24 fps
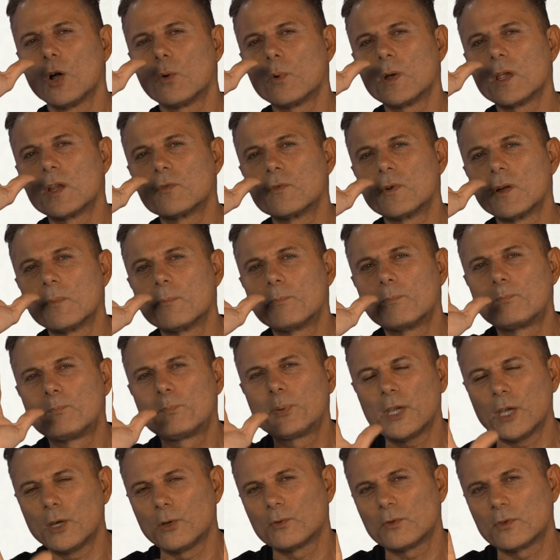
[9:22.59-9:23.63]
We
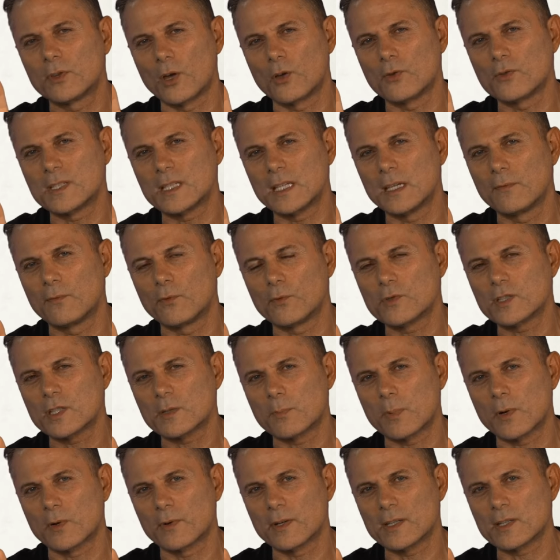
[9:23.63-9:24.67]
rebuke those evil
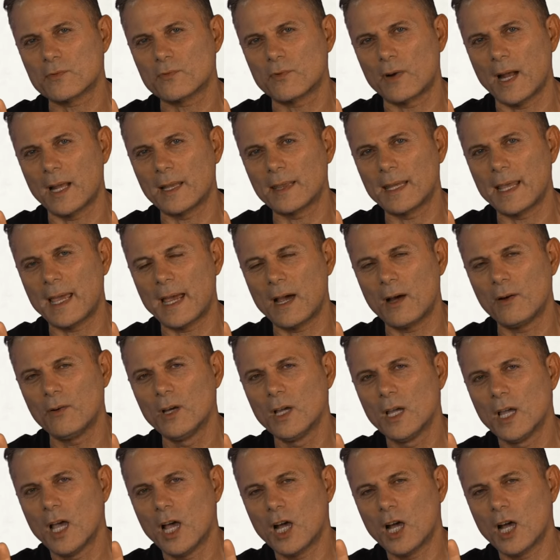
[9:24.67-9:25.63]
spirits right now